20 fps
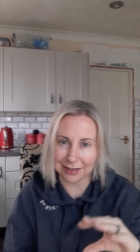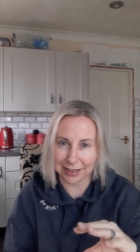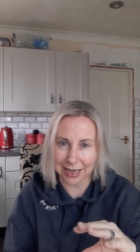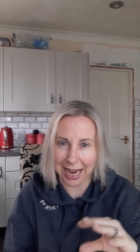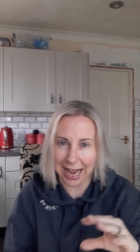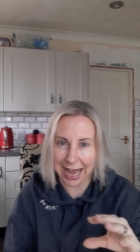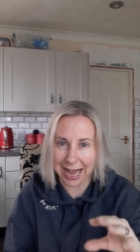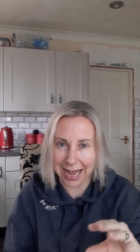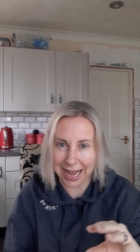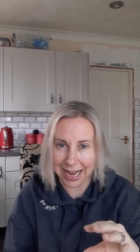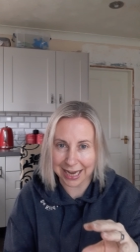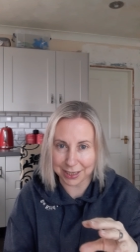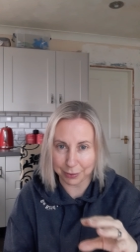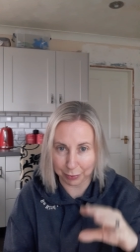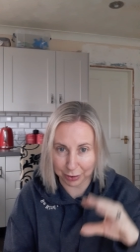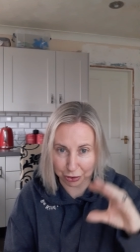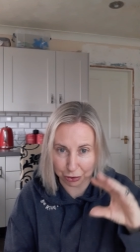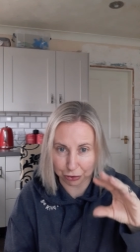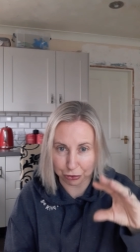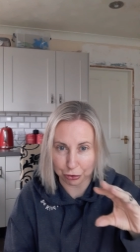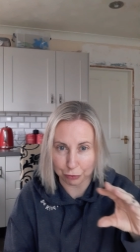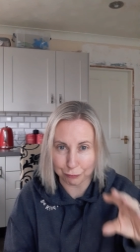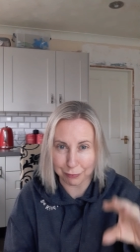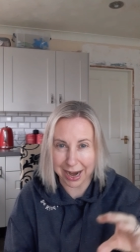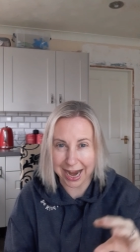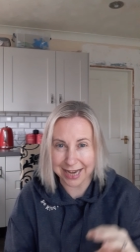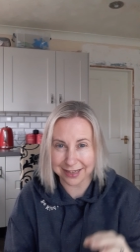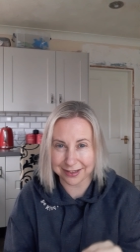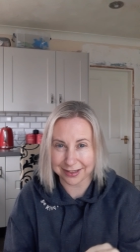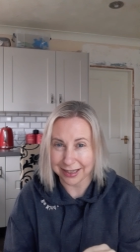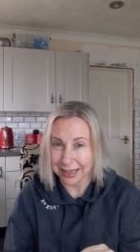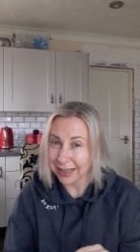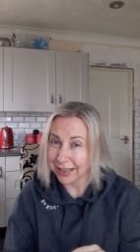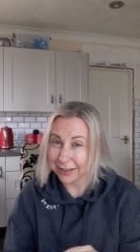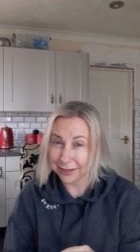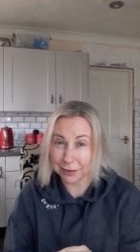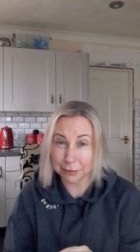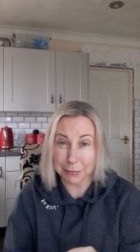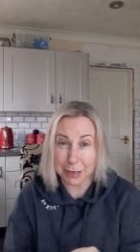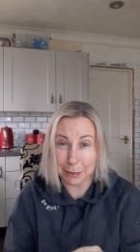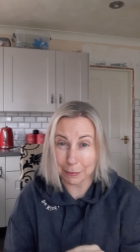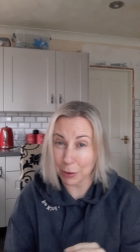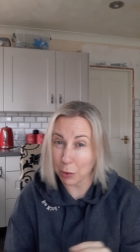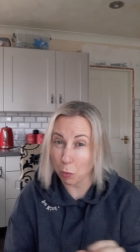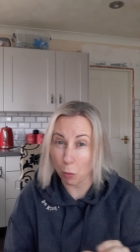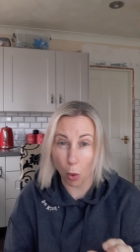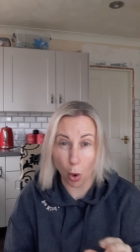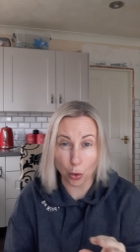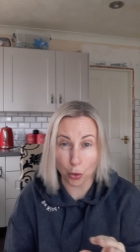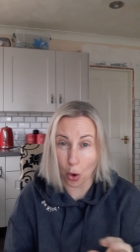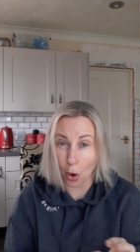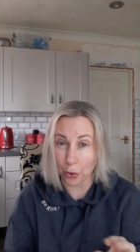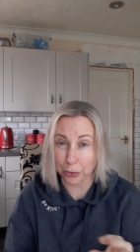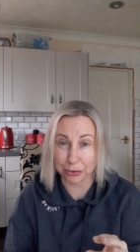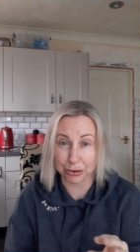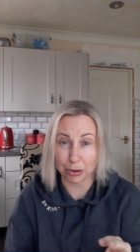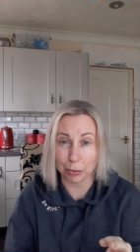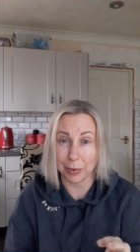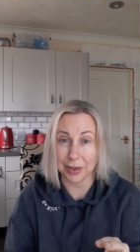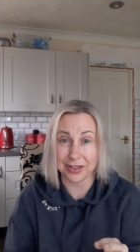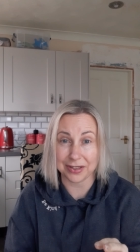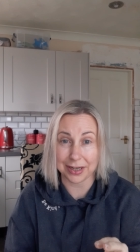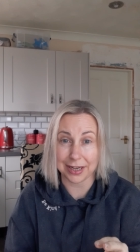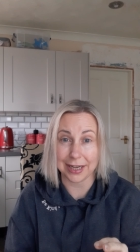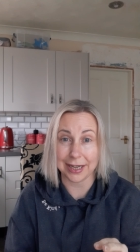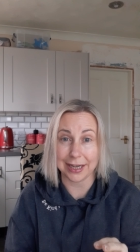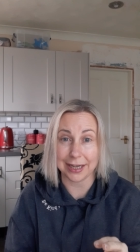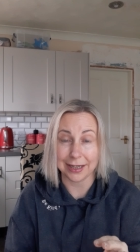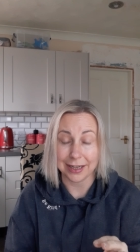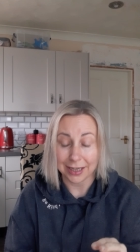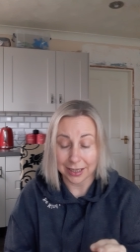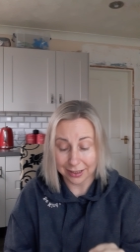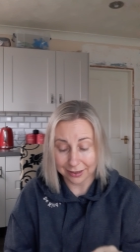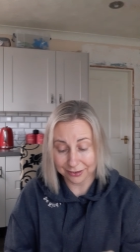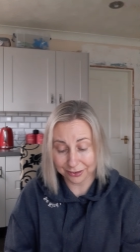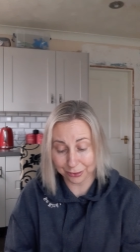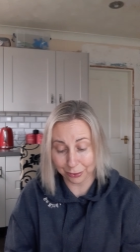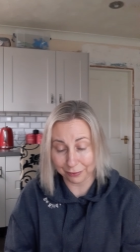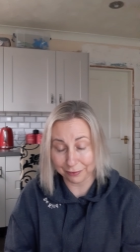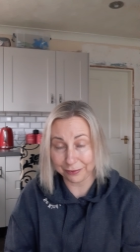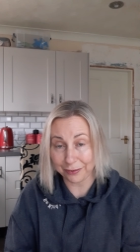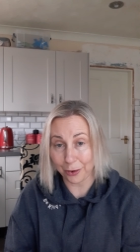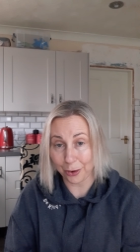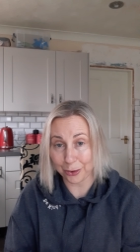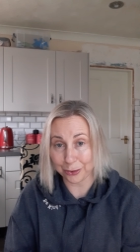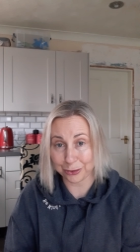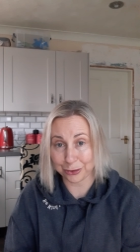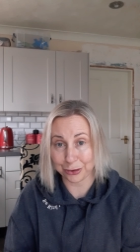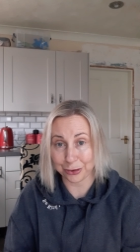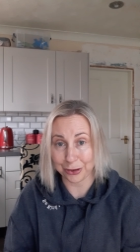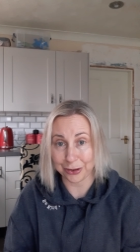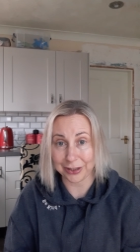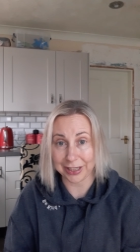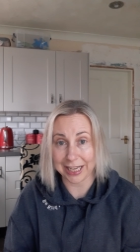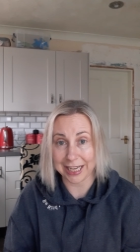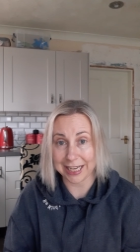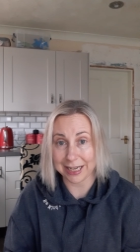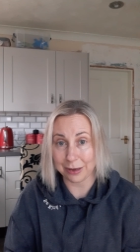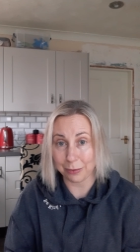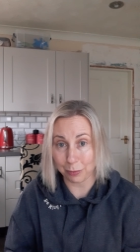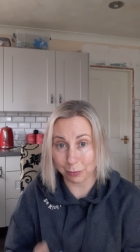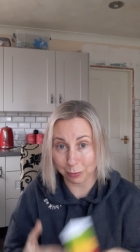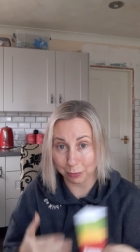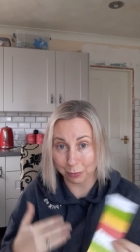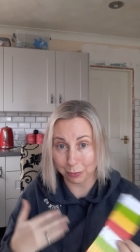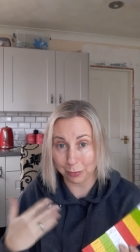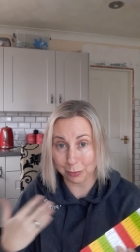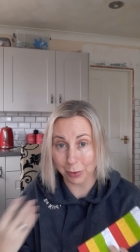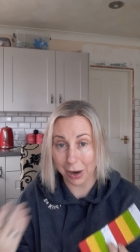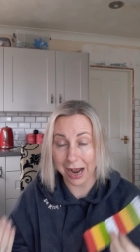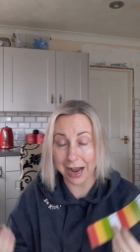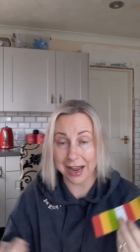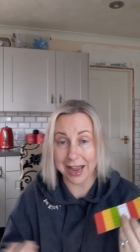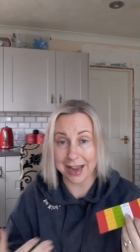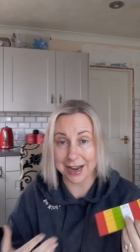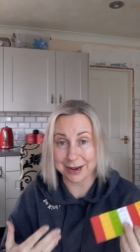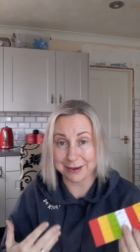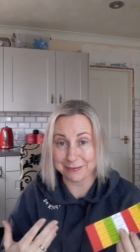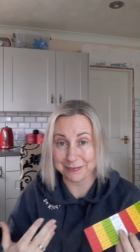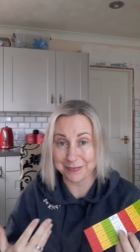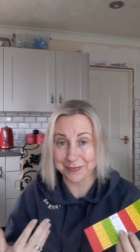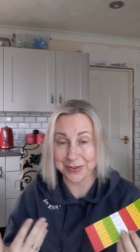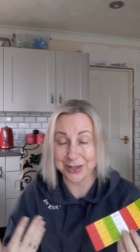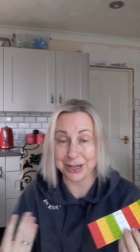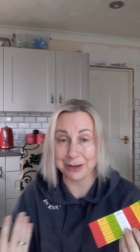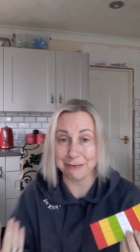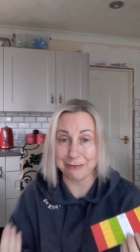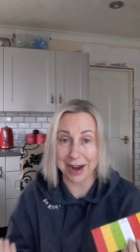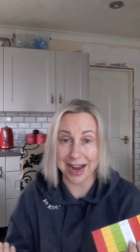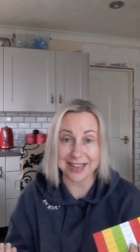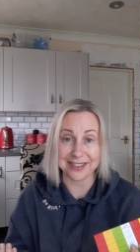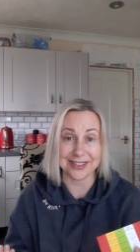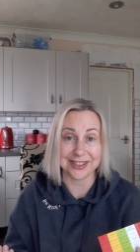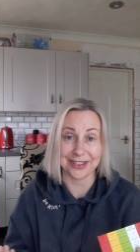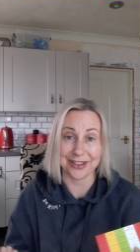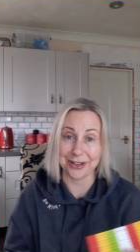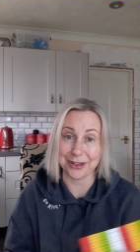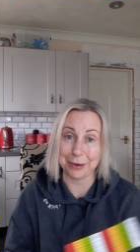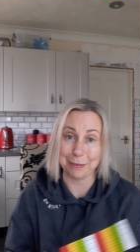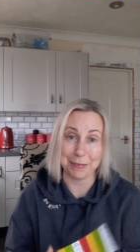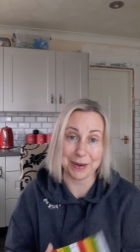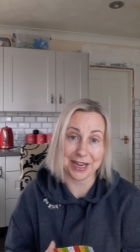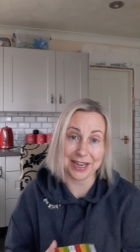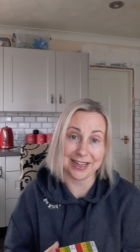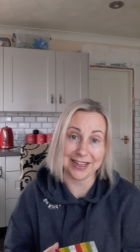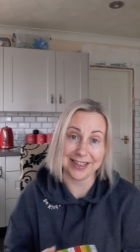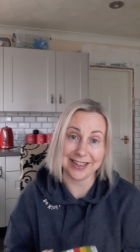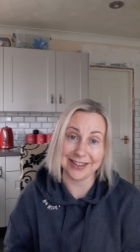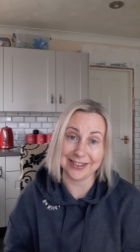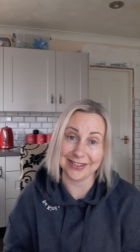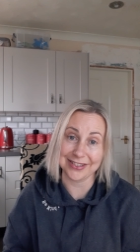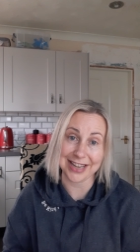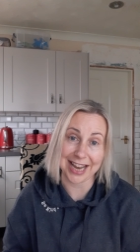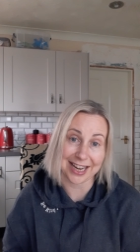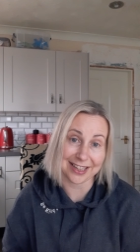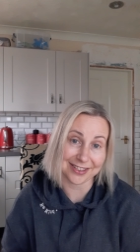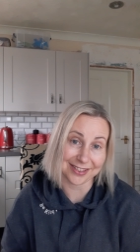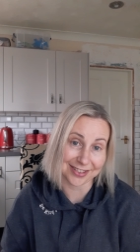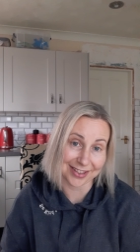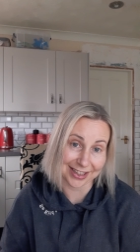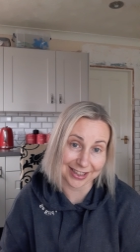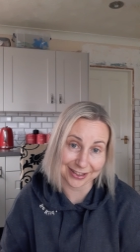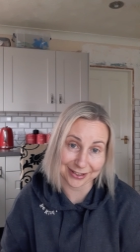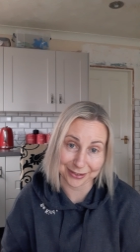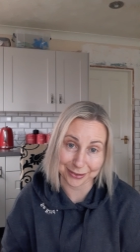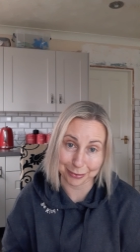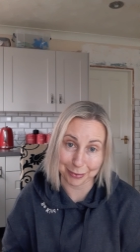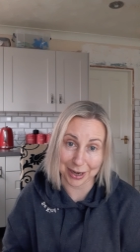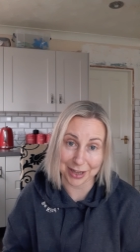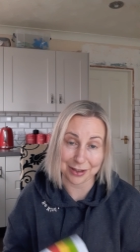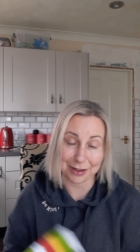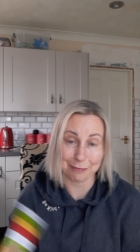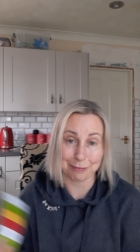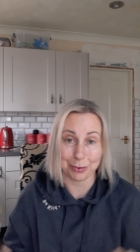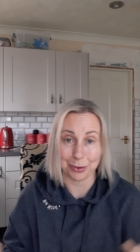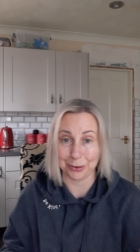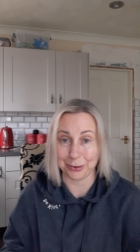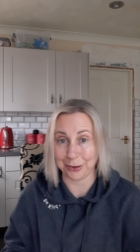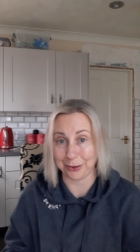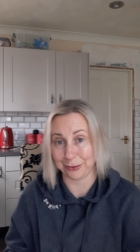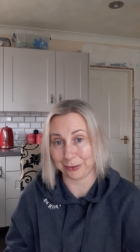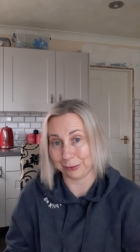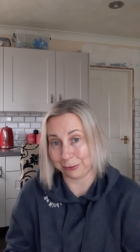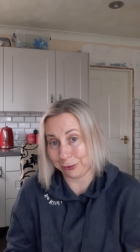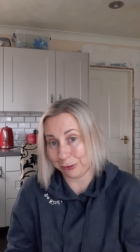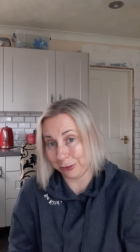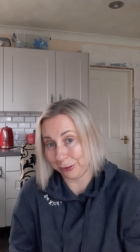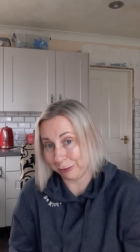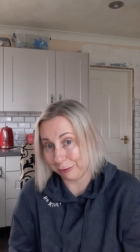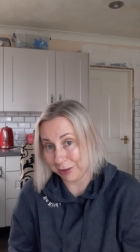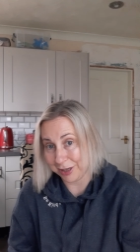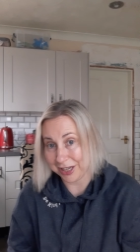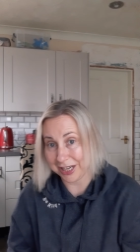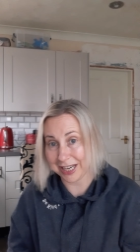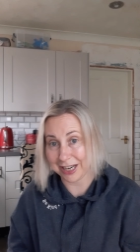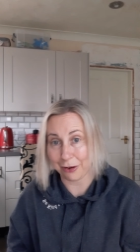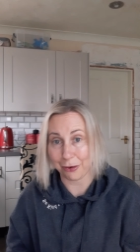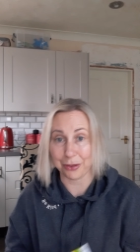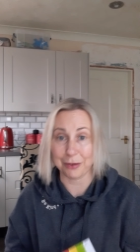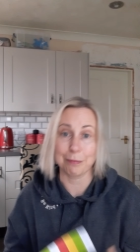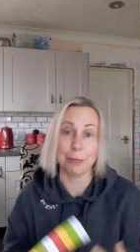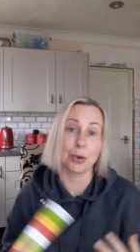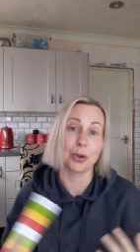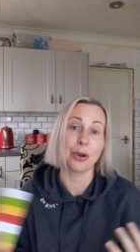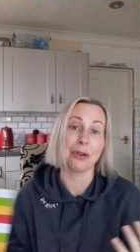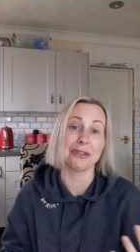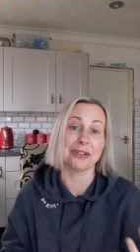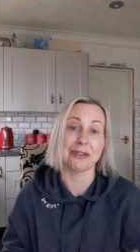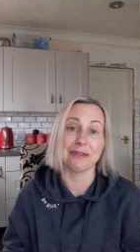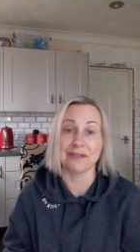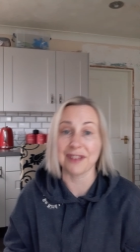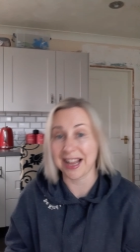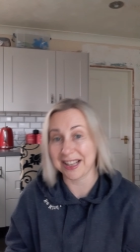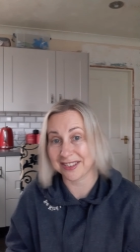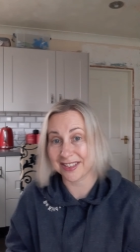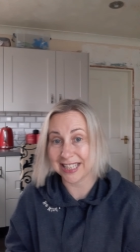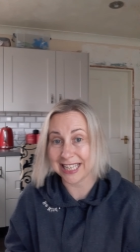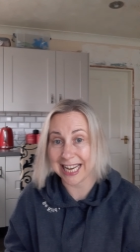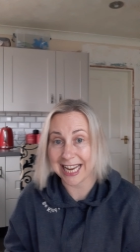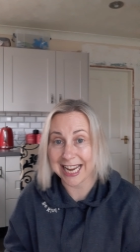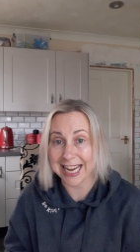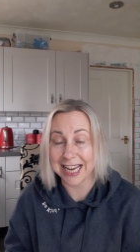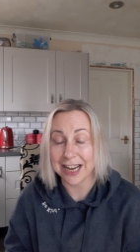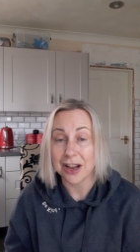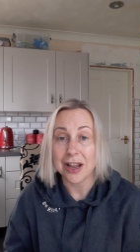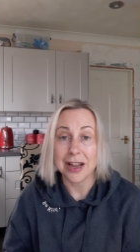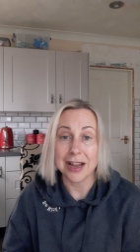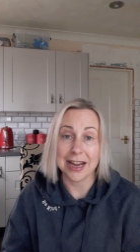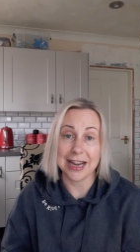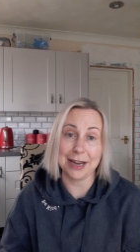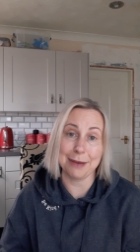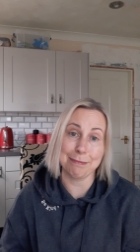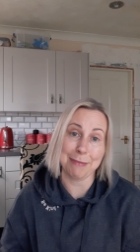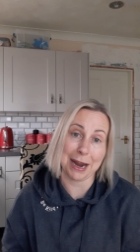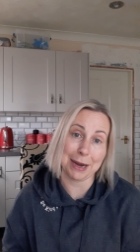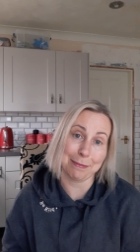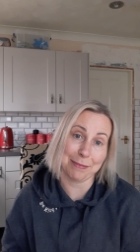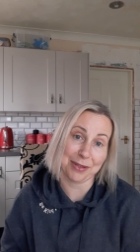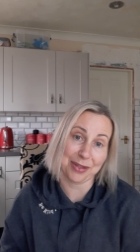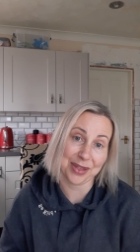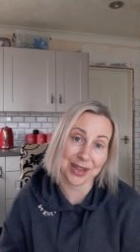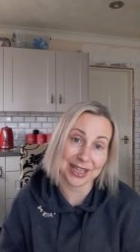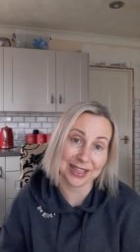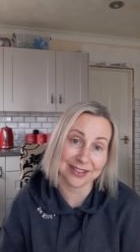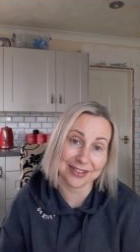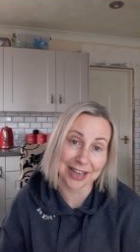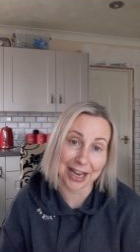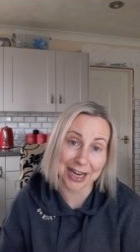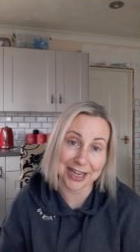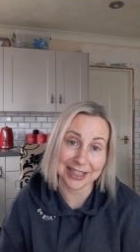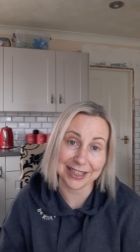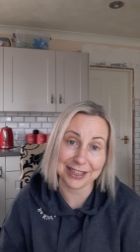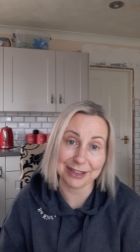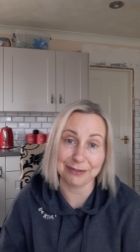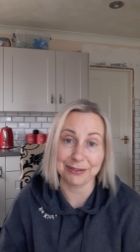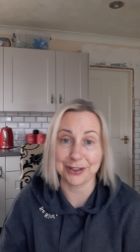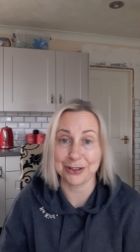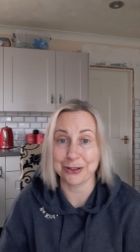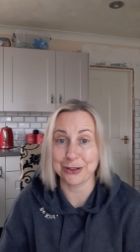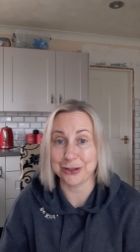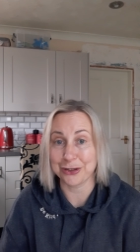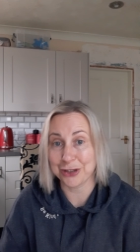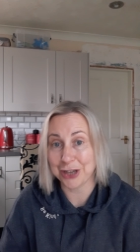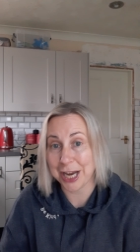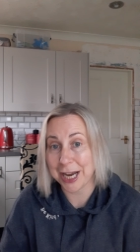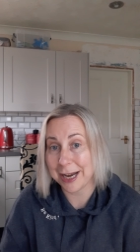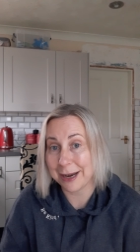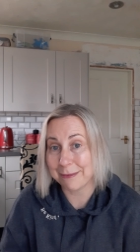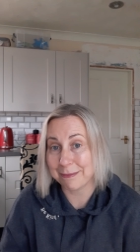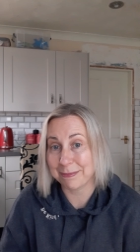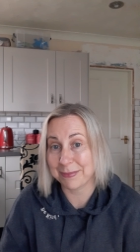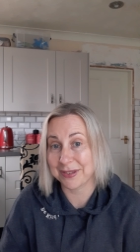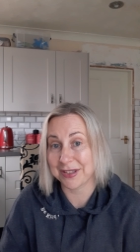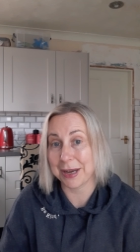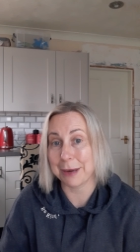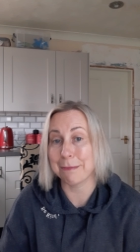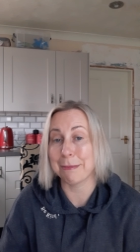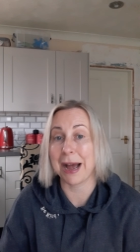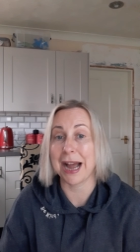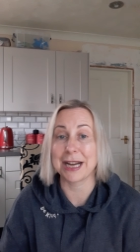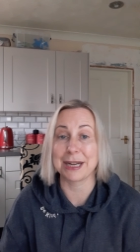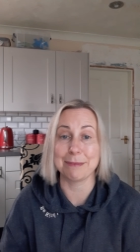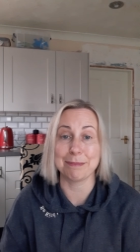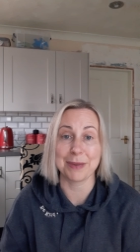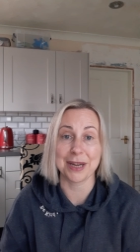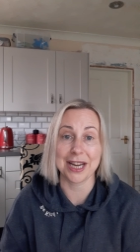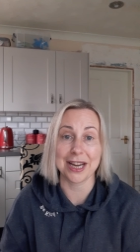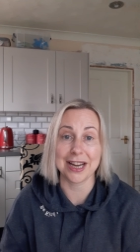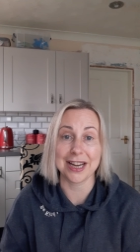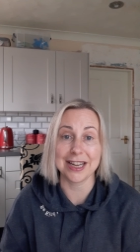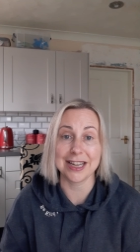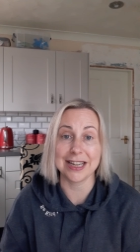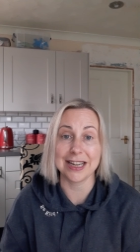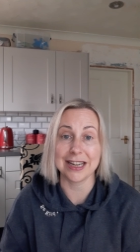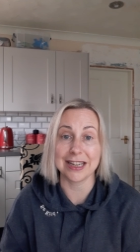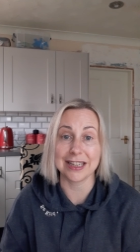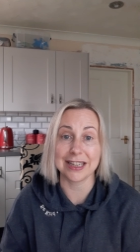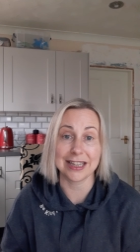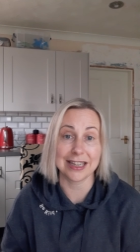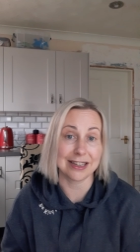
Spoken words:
your high, which is your red, to maybe 1 or 2 a day. So unfortunately, your reds are going to be your nice things where they've put lots of sugar in it or they've put lots of fat in it. It might be things like your fish and chips, it might be